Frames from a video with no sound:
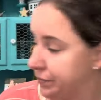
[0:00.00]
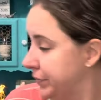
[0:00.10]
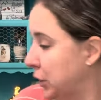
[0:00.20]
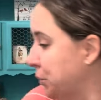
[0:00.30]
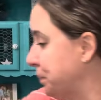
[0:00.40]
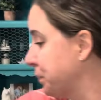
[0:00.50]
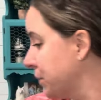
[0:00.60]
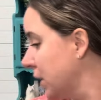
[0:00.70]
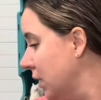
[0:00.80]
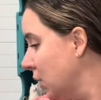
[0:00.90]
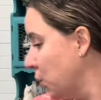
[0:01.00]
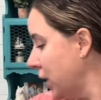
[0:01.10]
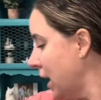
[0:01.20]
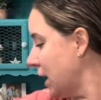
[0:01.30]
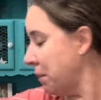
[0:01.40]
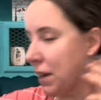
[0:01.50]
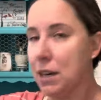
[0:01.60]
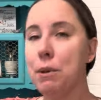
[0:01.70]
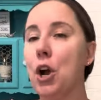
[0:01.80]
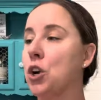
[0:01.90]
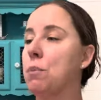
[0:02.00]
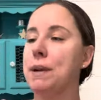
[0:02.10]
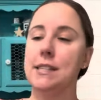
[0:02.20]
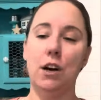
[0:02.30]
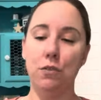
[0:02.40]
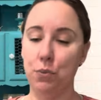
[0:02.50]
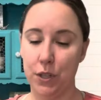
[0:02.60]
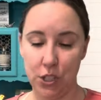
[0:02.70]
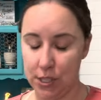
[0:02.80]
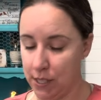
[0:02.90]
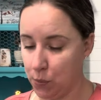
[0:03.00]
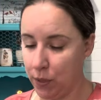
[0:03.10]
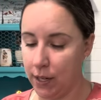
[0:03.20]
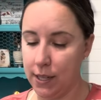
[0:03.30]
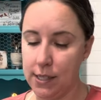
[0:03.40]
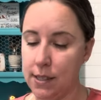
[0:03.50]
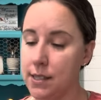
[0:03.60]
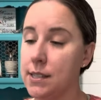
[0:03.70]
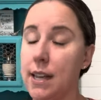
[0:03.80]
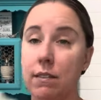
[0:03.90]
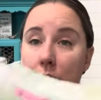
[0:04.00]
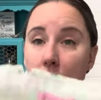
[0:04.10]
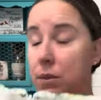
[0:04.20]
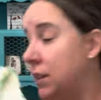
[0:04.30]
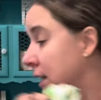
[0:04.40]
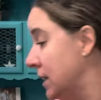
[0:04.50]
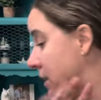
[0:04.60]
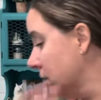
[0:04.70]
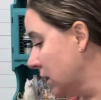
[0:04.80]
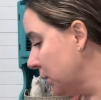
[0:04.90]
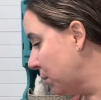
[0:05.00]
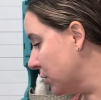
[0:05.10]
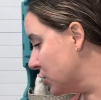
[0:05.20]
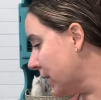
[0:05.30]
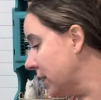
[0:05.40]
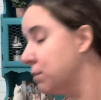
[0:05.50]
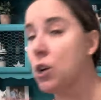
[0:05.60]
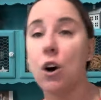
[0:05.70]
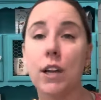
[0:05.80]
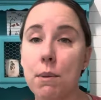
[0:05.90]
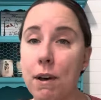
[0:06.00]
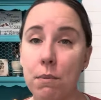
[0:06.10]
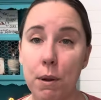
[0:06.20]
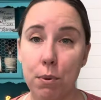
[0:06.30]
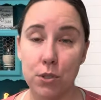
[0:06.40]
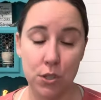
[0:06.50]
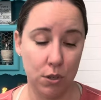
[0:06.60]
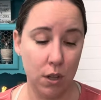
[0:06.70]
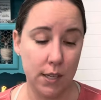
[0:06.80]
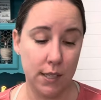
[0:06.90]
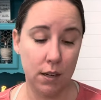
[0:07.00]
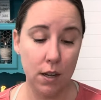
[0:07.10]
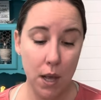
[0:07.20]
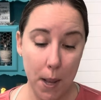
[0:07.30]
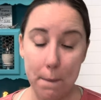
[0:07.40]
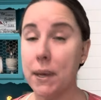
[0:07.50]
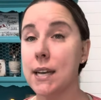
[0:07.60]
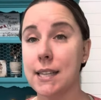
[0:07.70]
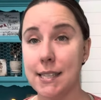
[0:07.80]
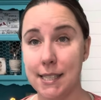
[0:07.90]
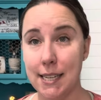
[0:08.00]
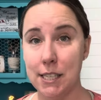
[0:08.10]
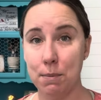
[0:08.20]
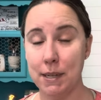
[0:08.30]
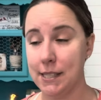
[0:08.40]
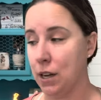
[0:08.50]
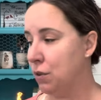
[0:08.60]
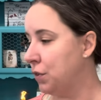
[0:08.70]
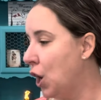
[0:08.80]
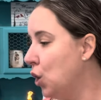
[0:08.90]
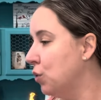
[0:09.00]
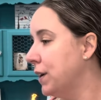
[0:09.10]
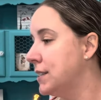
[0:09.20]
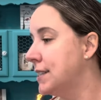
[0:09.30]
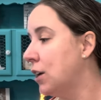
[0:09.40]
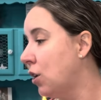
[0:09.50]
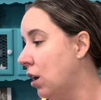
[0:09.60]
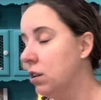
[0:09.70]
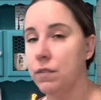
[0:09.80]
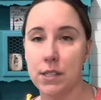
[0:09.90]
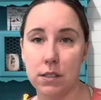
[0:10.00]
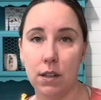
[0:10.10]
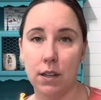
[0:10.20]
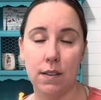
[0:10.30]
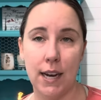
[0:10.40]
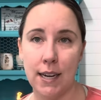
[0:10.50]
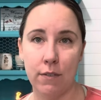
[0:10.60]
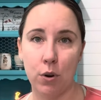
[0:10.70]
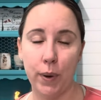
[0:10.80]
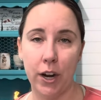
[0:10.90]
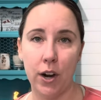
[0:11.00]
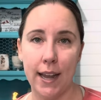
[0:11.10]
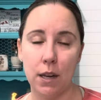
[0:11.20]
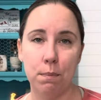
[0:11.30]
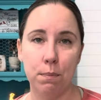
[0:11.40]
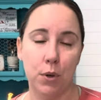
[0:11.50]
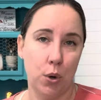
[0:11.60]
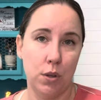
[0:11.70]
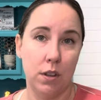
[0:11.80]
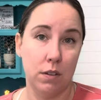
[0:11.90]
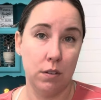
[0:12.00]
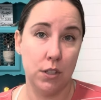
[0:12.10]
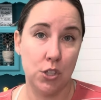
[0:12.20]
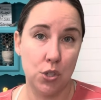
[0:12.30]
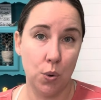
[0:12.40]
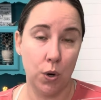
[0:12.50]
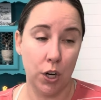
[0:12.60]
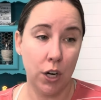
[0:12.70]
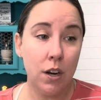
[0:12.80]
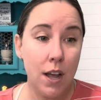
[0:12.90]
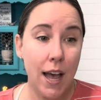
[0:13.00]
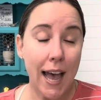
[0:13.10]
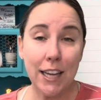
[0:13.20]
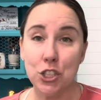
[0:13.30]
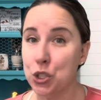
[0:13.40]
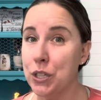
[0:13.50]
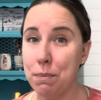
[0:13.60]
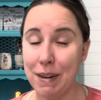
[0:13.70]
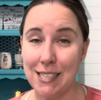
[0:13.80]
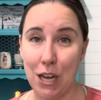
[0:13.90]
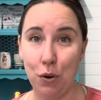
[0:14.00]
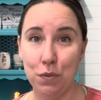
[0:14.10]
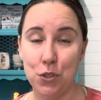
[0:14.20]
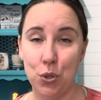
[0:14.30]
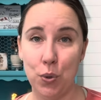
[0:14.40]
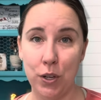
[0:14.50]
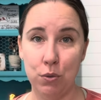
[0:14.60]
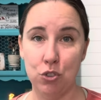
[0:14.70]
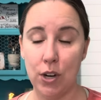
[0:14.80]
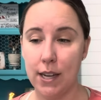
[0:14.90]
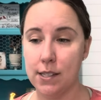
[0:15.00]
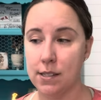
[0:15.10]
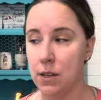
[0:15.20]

so we're not, I'm not going to be hard on myself. We just is what it is. This is a Lilly, these Lilly Pulitzer items all came out of my personal closet because I said to myself, oh, if I sell all of this Lilly that I never wear, I can go to the Lilly store and treat myself to a new dress,